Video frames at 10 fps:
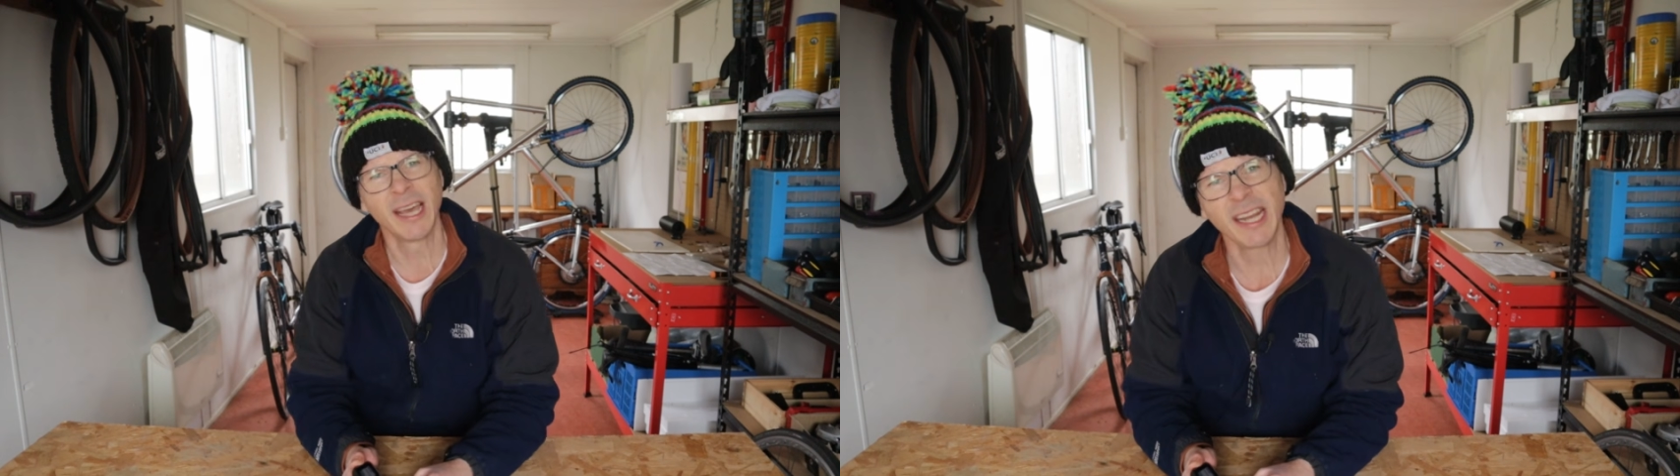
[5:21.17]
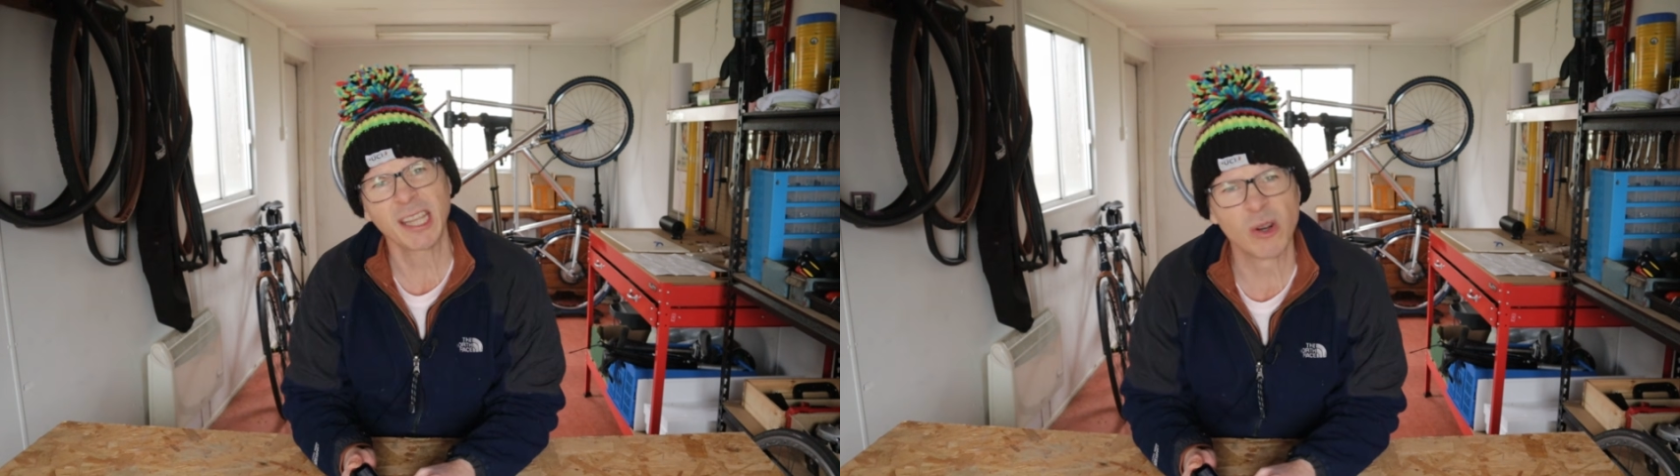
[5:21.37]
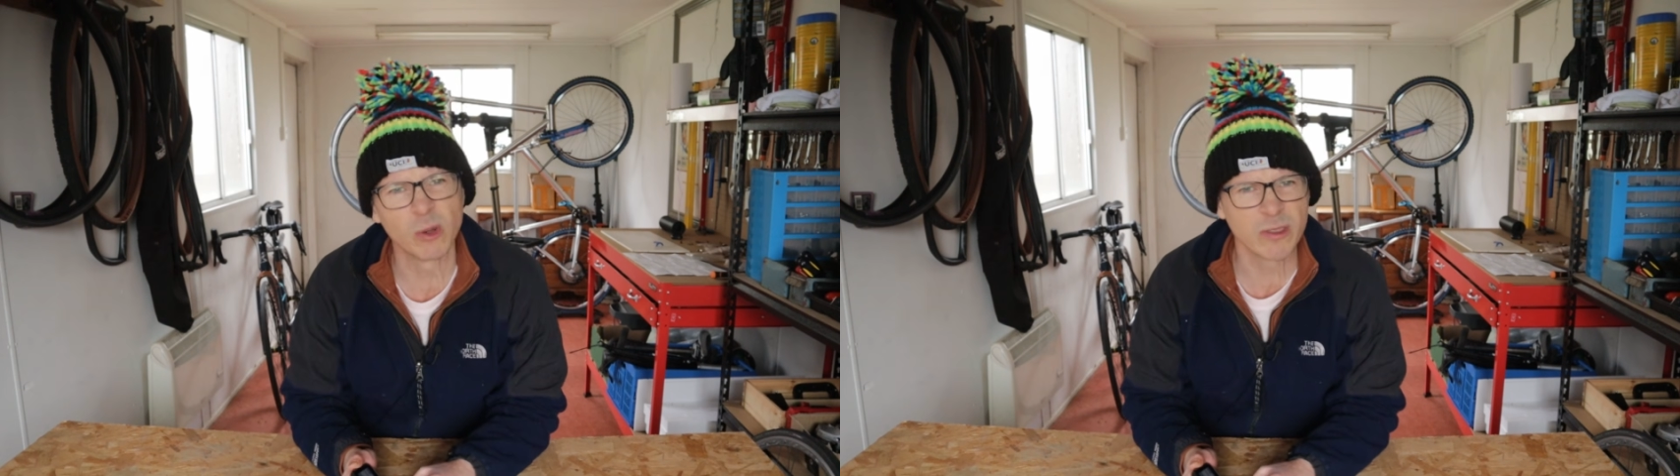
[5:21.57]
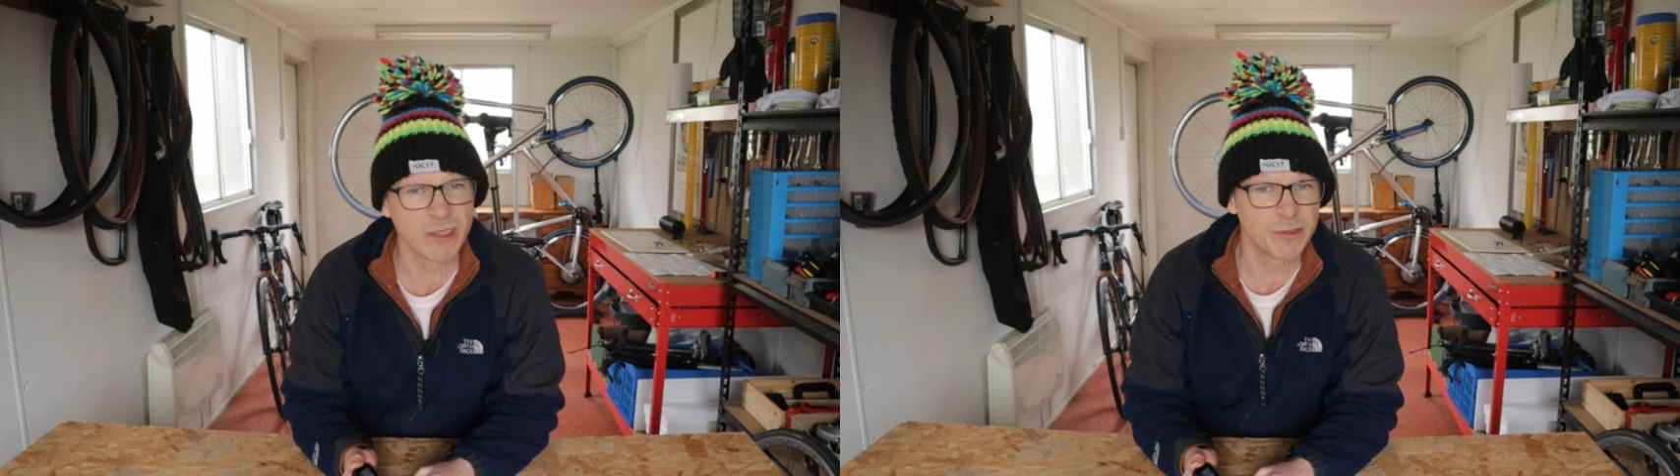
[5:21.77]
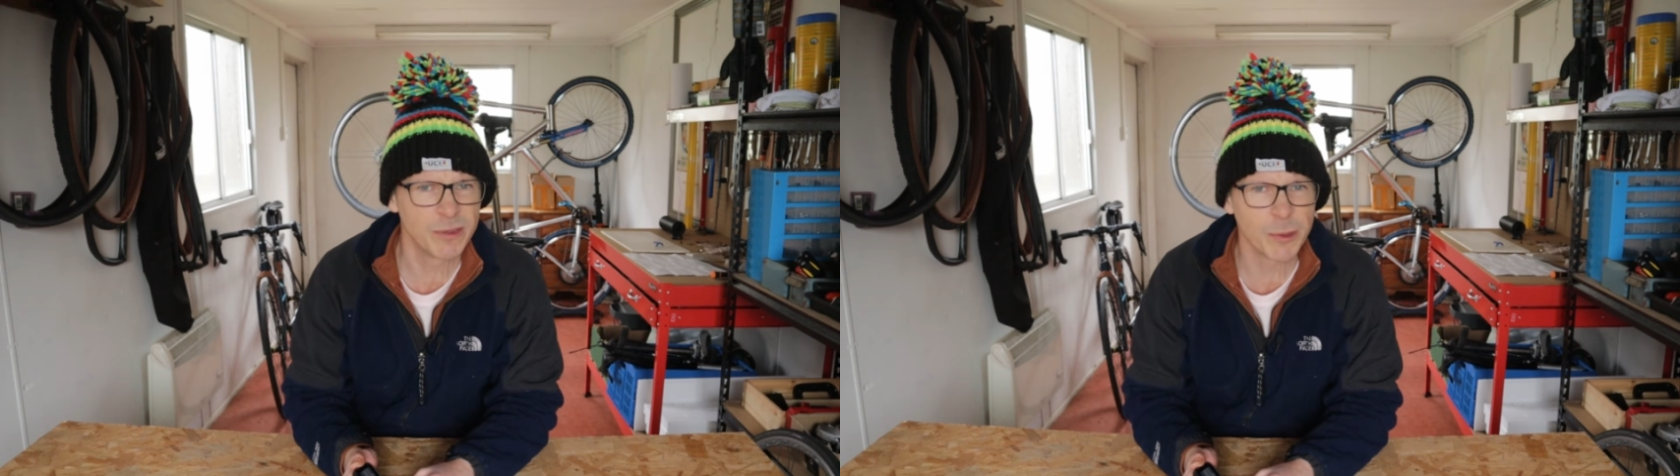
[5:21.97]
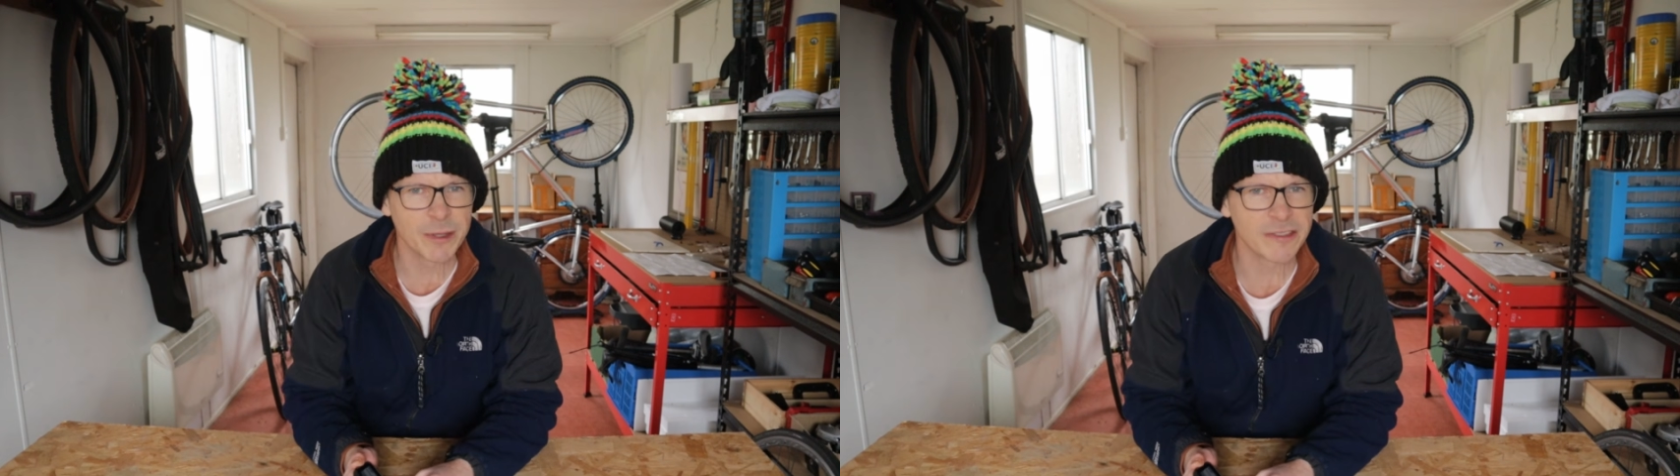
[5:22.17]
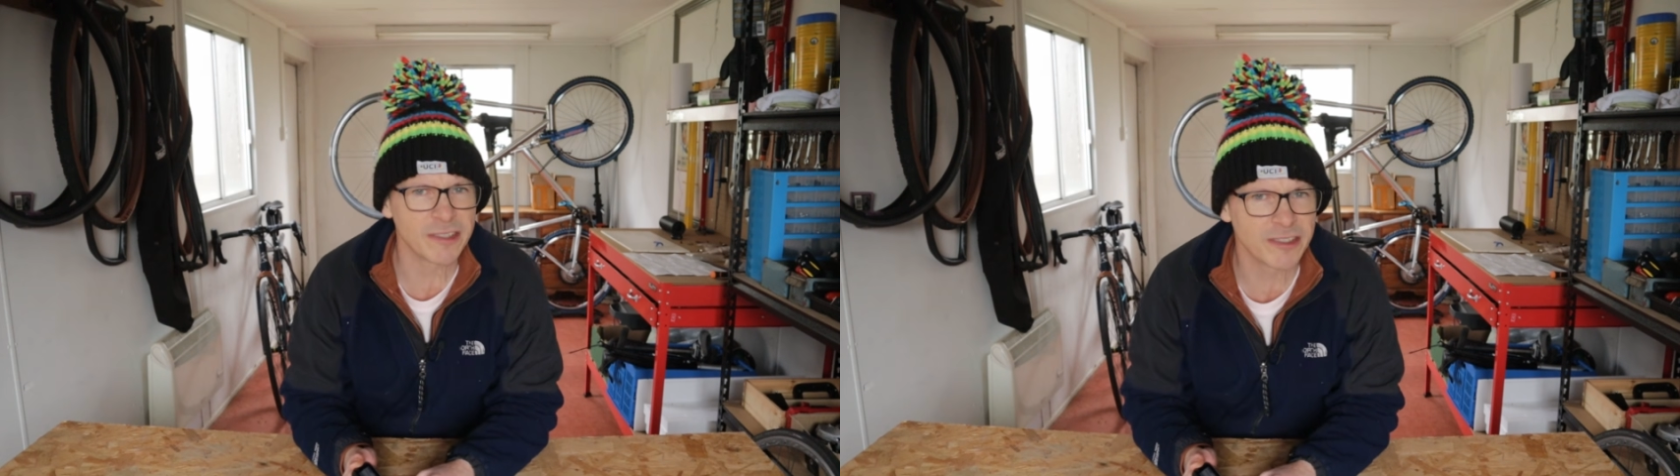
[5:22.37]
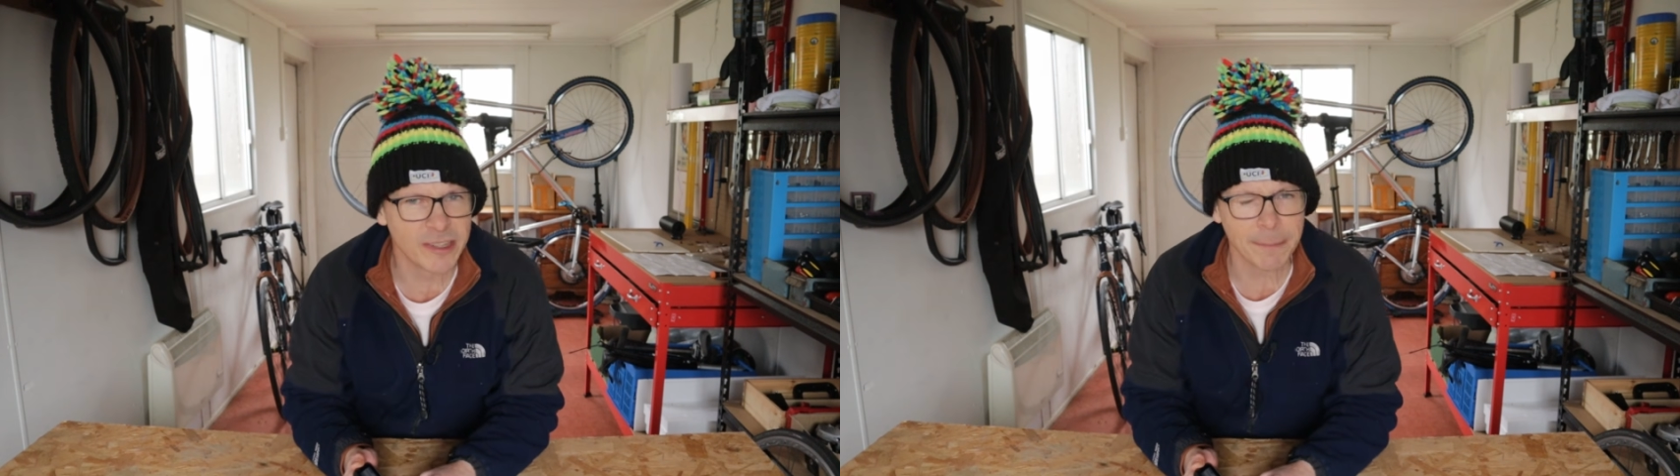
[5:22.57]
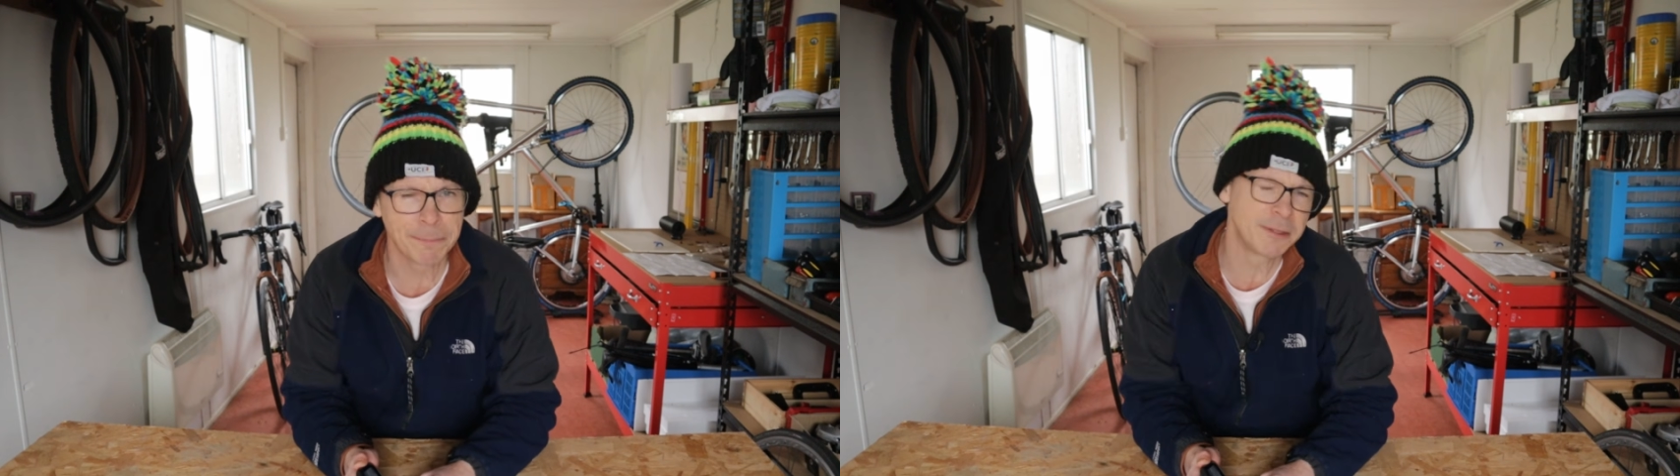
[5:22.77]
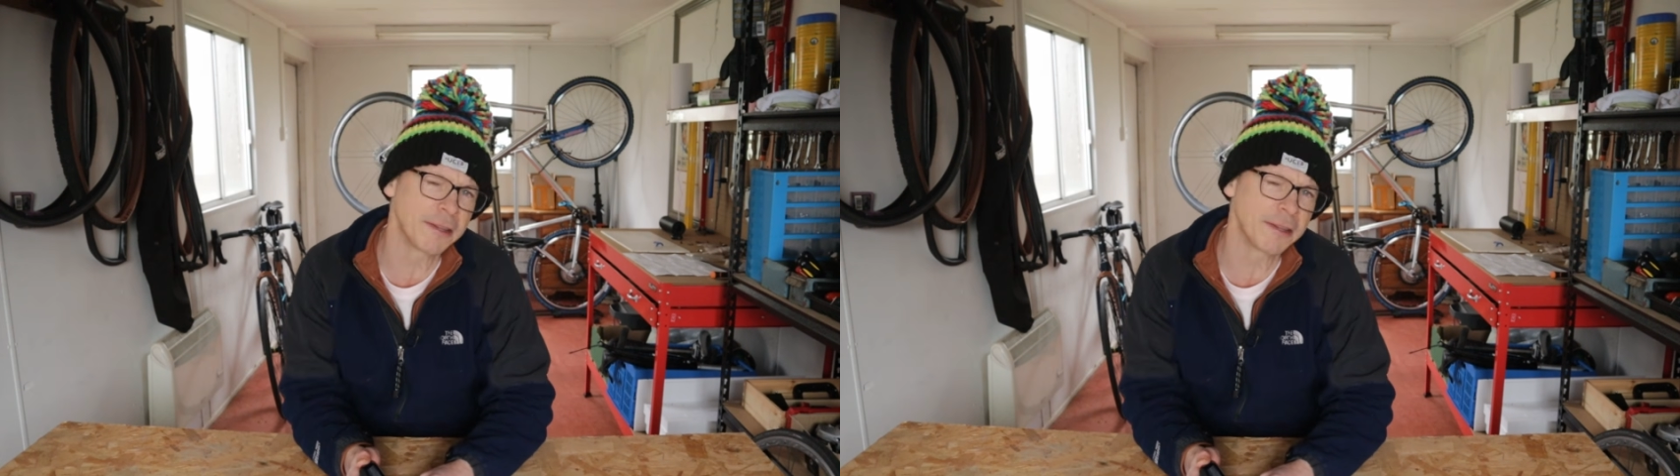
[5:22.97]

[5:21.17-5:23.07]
and it causes viewers to skip